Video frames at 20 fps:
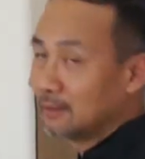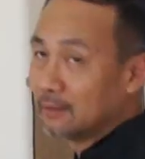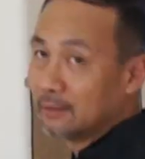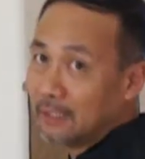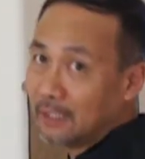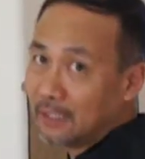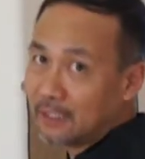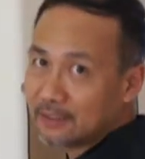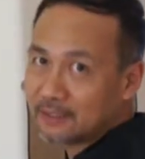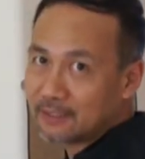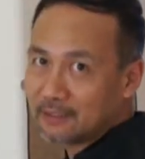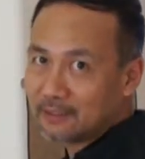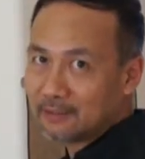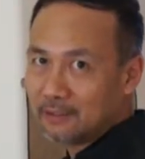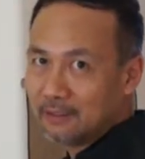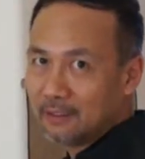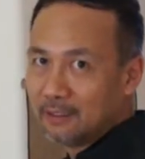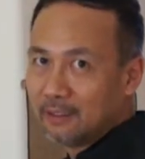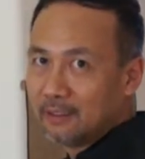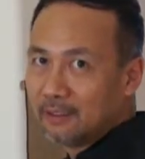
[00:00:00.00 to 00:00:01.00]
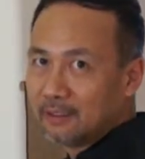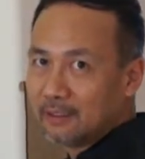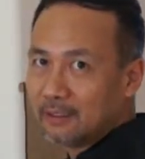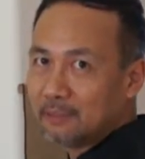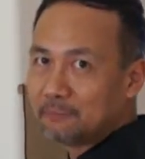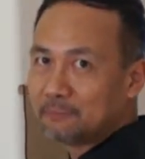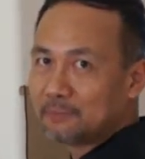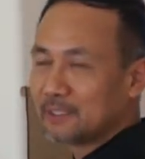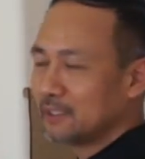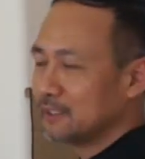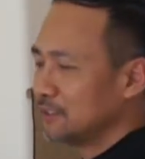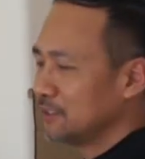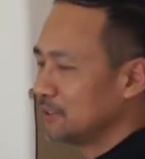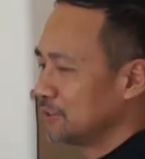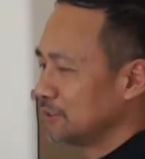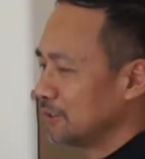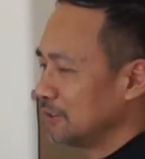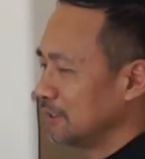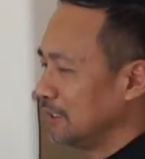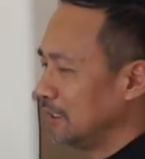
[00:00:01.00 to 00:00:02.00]
Next, I'm going to
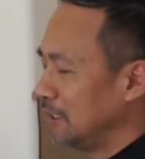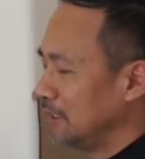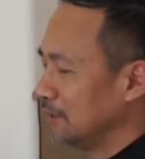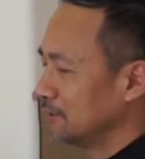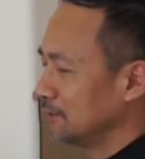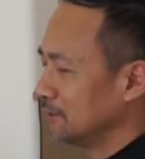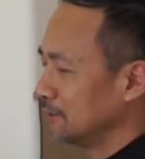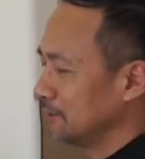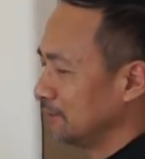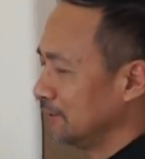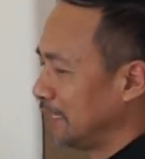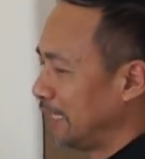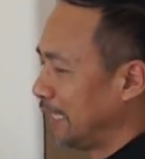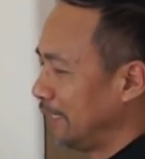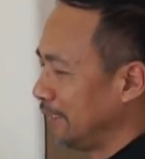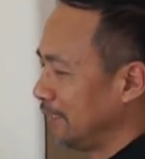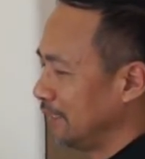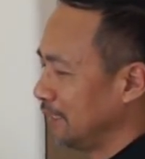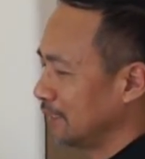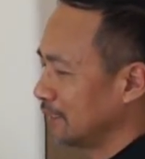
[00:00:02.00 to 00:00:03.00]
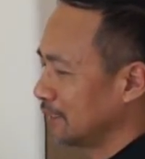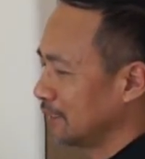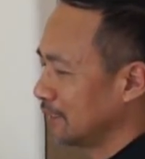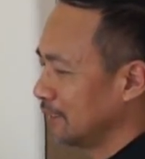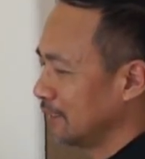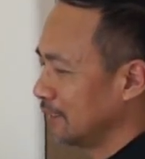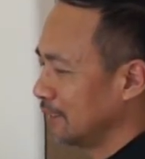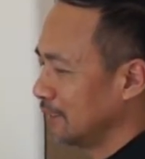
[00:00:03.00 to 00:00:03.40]
show you how to hang it.